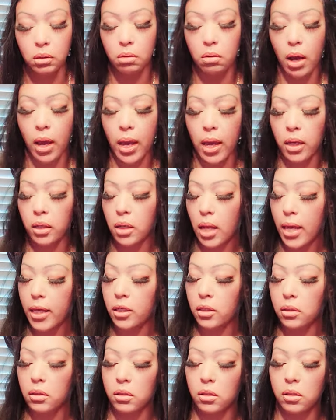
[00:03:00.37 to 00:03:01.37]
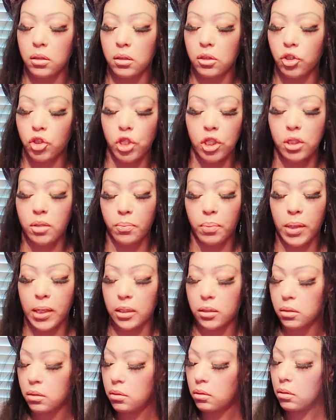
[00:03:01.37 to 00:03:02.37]
Okay. Like just some
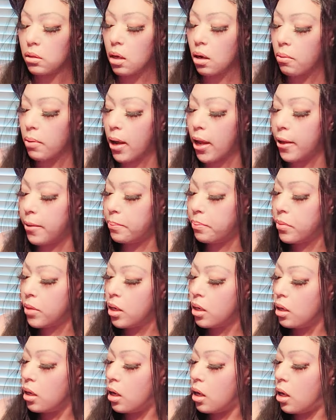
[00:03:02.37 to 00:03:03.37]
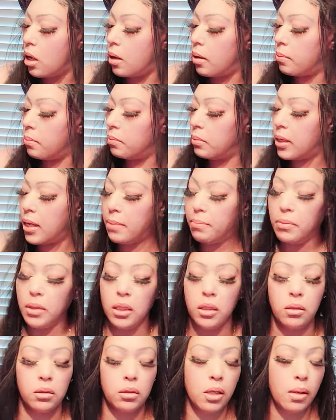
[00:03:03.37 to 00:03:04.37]
peace all right um let
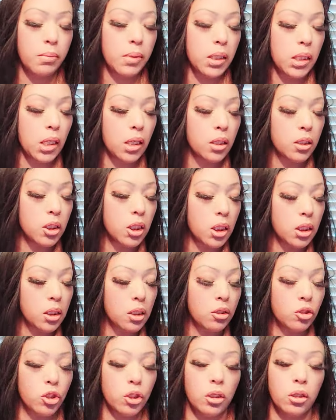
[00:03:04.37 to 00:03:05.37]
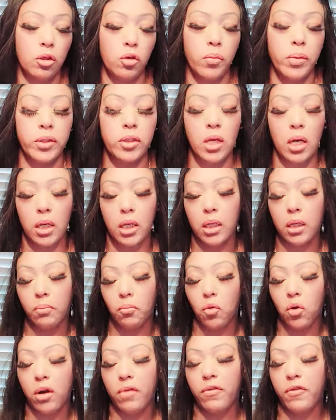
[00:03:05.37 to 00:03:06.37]
me let me dig into this energy a little bit so i can get
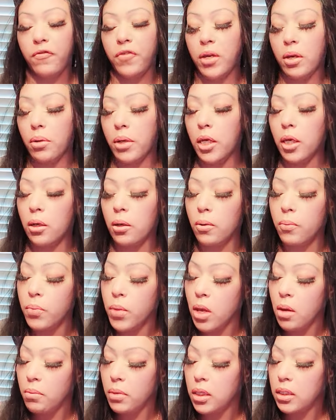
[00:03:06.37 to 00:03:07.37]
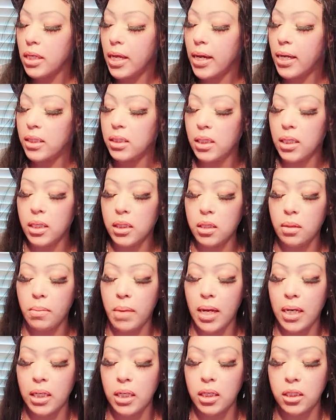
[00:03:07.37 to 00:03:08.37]
more of a feel here because like i said
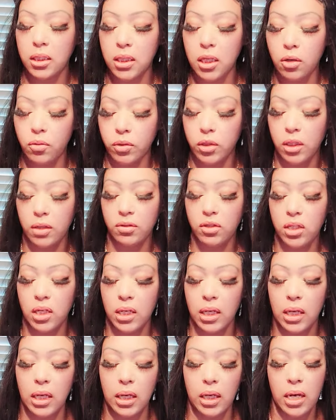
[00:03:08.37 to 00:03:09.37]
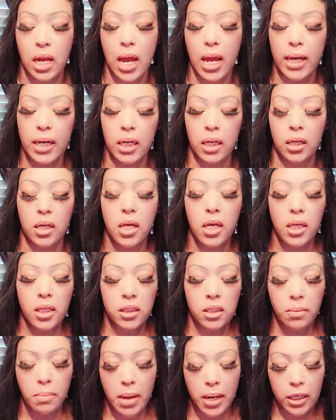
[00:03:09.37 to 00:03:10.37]
somebody is secretive sneaking and hiding
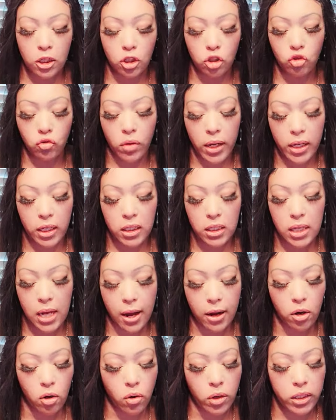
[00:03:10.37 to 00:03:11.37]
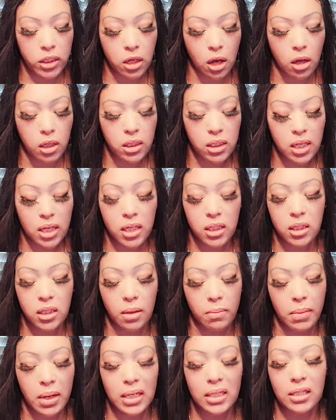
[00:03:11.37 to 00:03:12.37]
somebody is drained tired or exhausted and
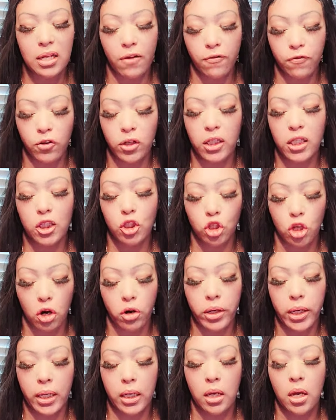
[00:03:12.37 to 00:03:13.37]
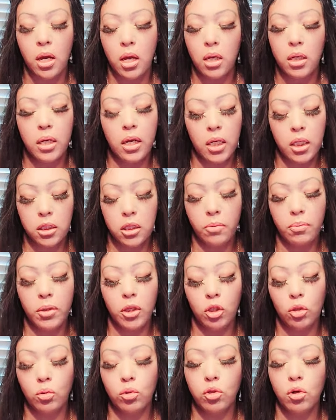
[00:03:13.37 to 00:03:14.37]
somebody definitely is yearning now this could be
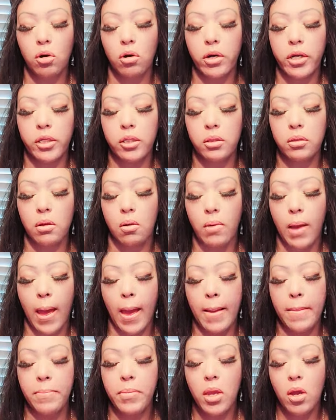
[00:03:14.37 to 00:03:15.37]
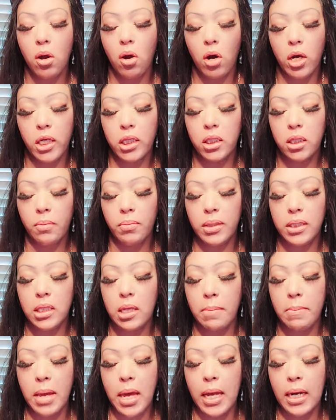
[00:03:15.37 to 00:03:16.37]
you taurus okay or this could be
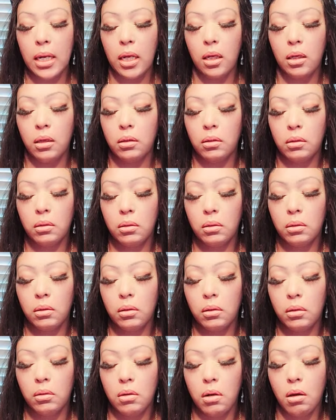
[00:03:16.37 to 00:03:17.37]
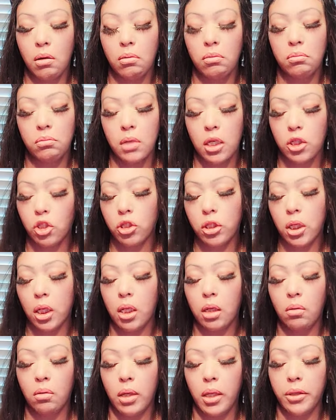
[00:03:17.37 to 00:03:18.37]
somebody you know that you're
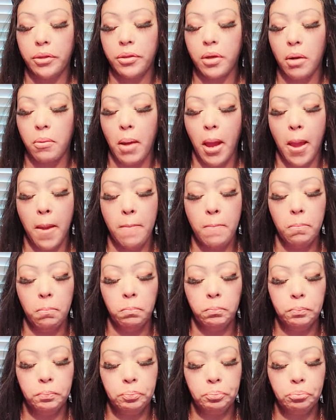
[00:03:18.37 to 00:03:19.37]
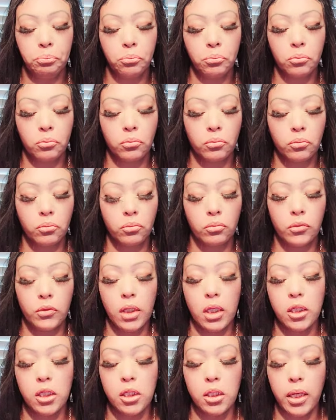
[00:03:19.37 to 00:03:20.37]
dealing with all right
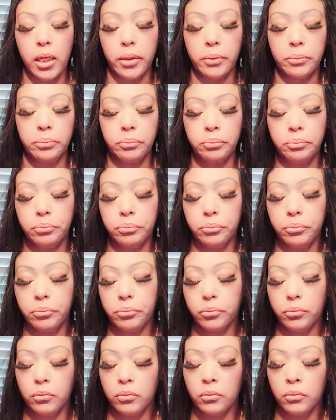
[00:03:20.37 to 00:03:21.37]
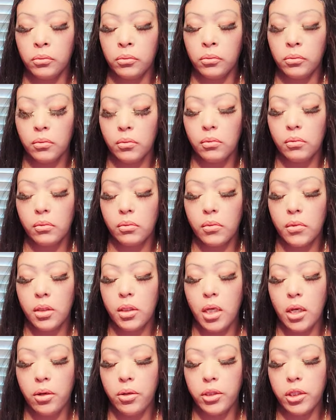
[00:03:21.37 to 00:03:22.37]
let's see
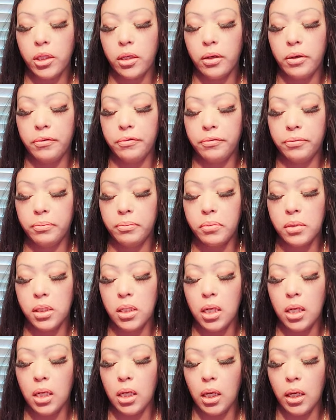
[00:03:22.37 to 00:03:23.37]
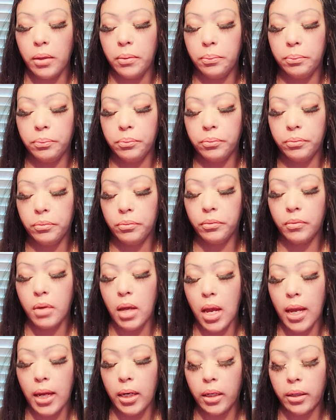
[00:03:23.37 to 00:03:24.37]
secretive sneaky
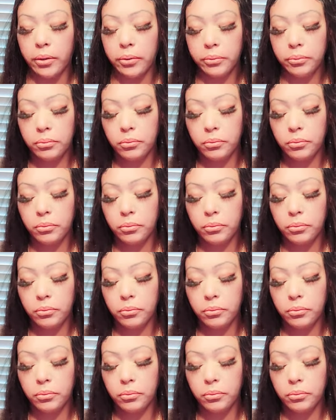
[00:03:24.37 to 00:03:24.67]
hiding